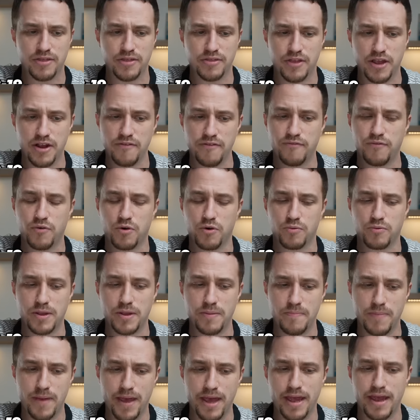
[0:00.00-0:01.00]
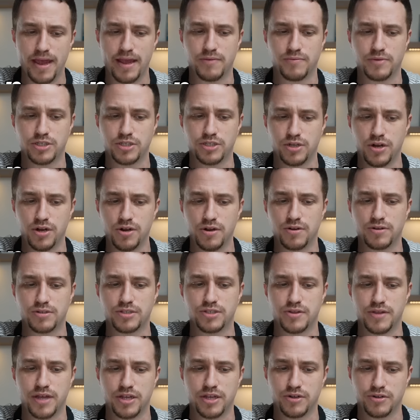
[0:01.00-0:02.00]
Therefore, repent and return
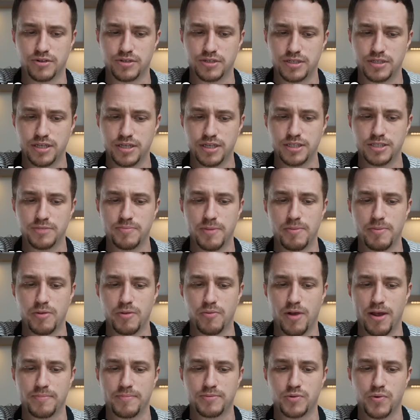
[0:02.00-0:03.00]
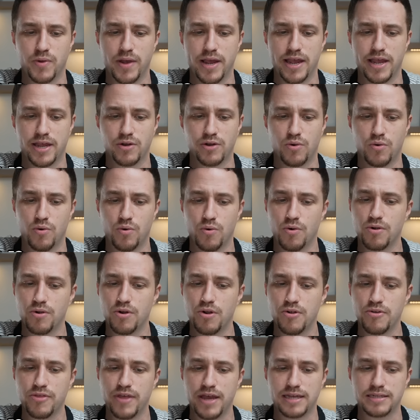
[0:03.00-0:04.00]
so that your sins may be wiped away in
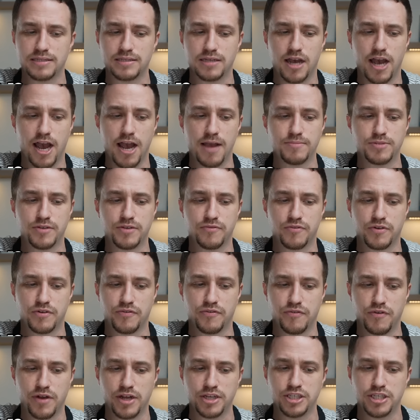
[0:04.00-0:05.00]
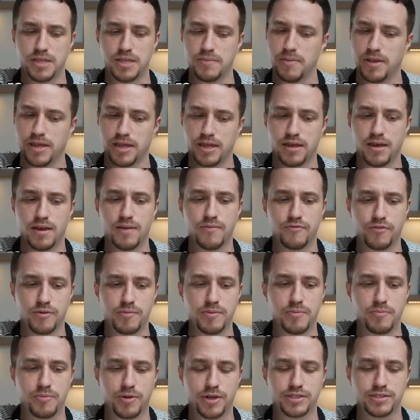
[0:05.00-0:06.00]
order that times of refreshing may come from
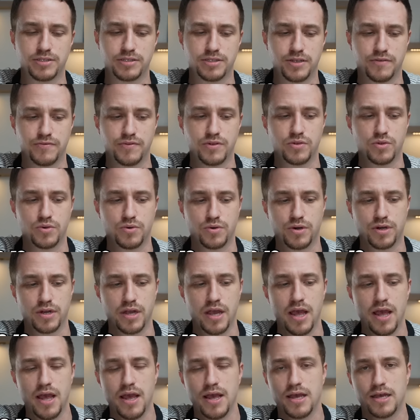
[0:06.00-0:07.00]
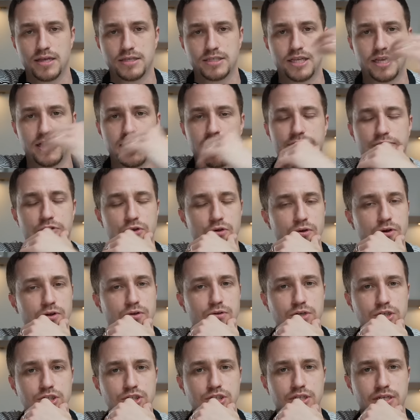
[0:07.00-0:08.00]
the presence of the Lord. See, if you're a
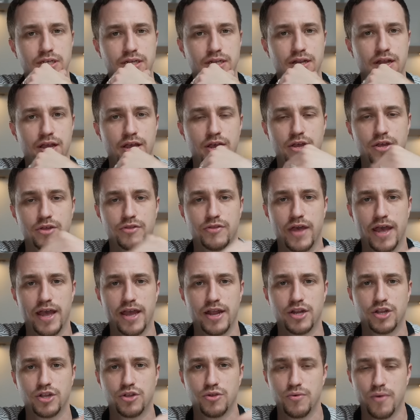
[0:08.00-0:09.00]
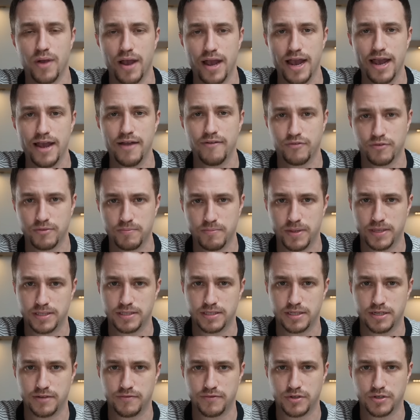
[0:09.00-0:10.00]
Christian, then you have
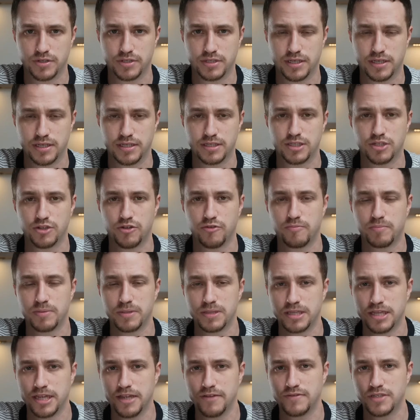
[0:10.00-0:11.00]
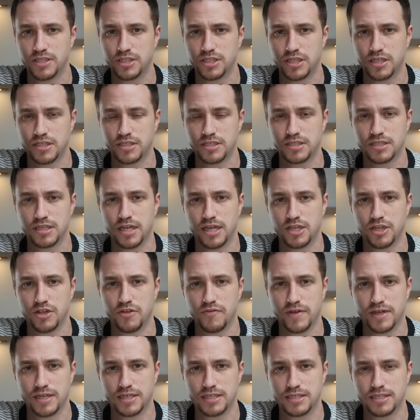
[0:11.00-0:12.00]
repented of your sins, you've believed in Jesus, and
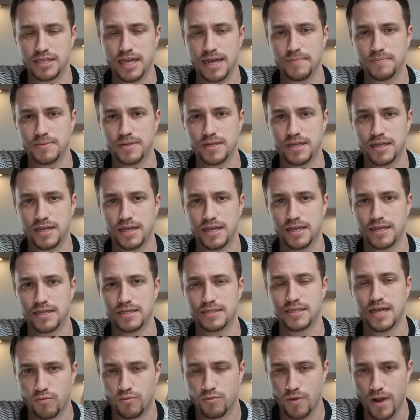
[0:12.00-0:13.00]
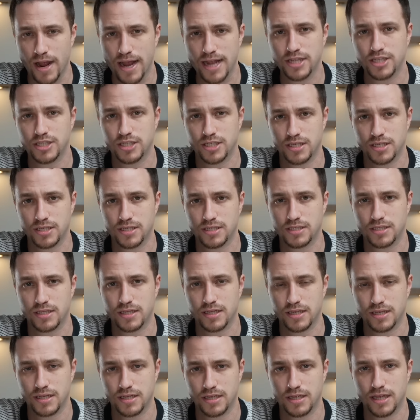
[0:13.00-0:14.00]
you've accepted his
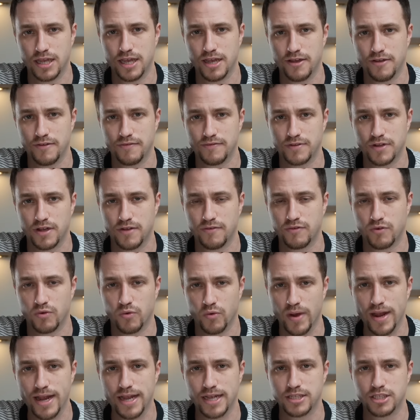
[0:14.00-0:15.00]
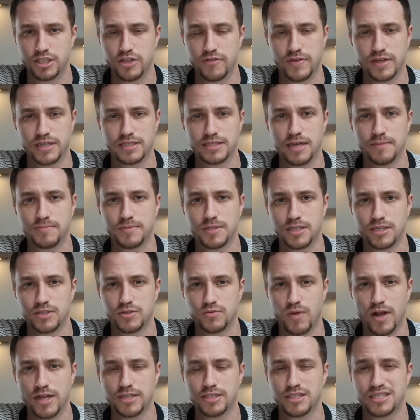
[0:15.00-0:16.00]
righteous gift of grace. You've accepted his
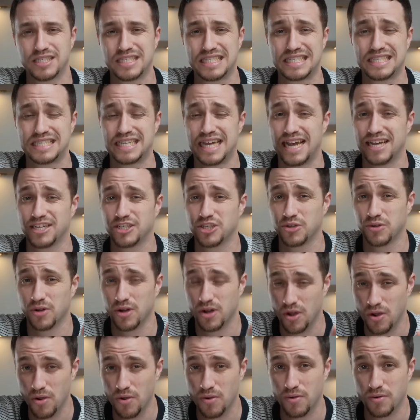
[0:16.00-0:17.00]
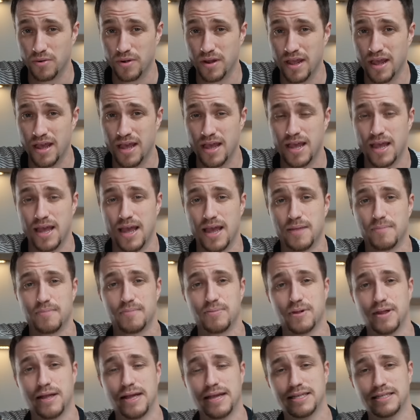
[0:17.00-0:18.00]
righteousness as your own in
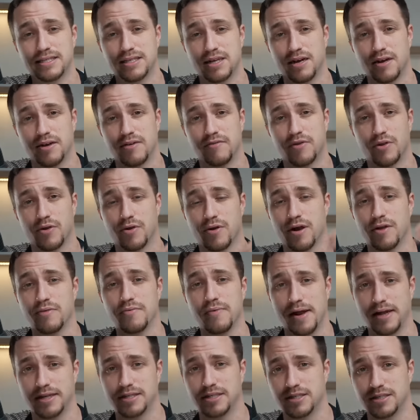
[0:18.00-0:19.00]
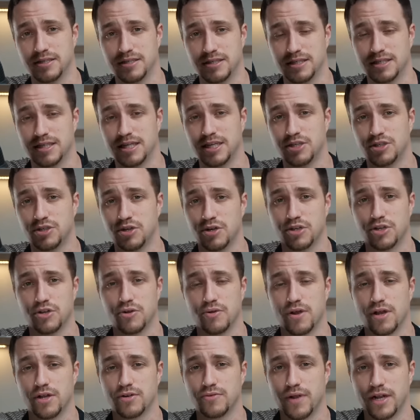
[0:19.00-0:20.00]
place of your unrighteousness. He took
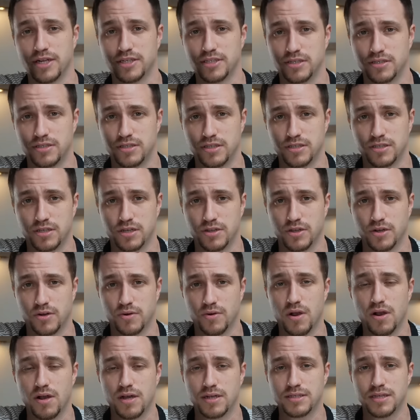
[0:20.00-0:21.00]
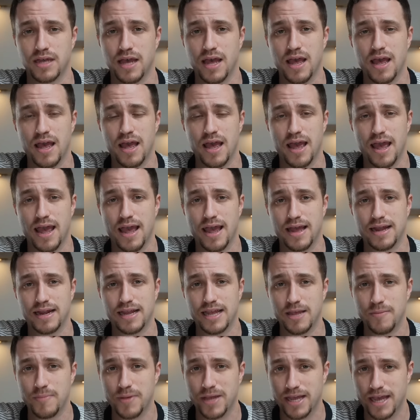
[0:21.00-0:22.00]
your unrighteousness on the cross and
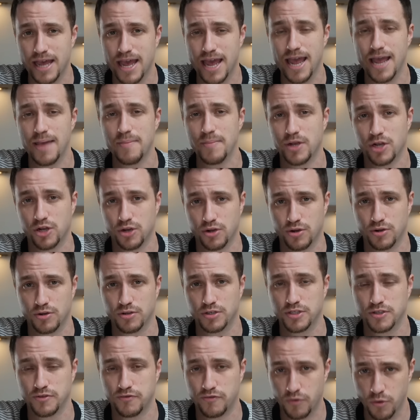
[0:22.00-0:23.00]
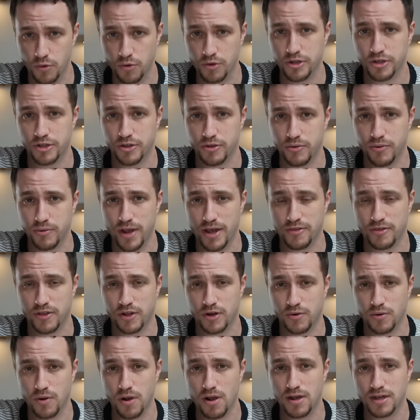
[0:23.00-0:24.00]
he became a curse for you at the
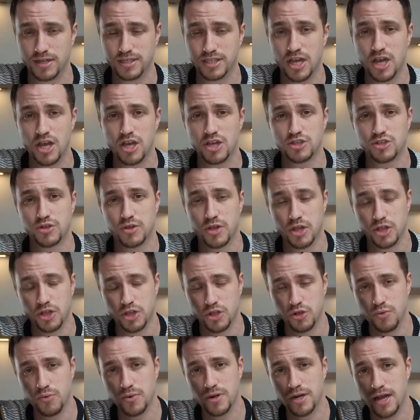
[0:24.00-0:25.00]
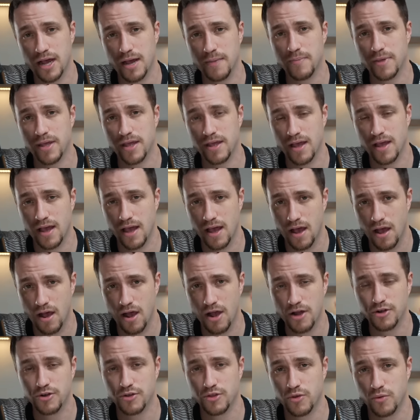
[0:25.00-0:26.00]
cross so that you would not be
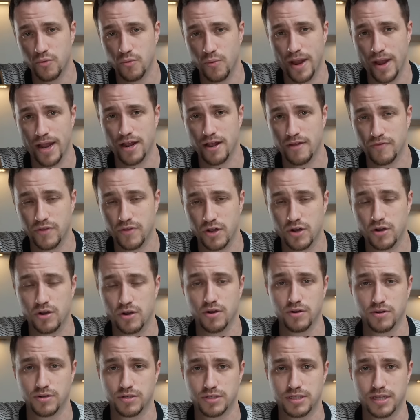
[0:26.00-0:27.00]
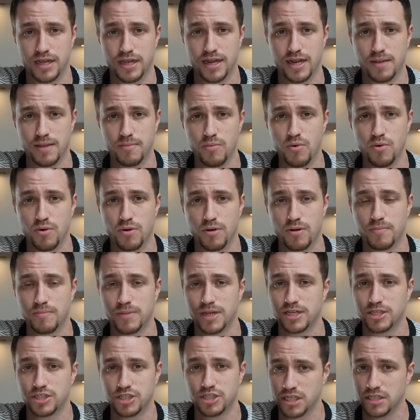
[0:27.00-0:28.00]
under the weight of the curse anymore
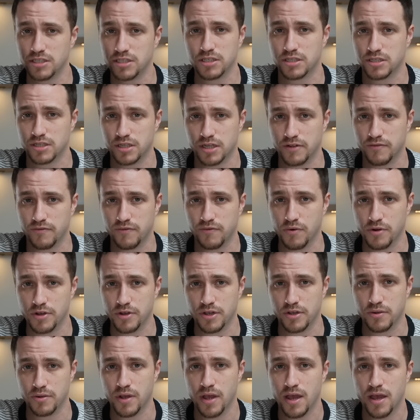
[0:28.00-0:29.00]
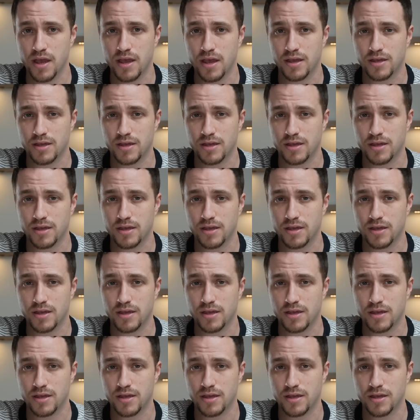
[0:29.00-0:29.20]
because Jesus took it for you.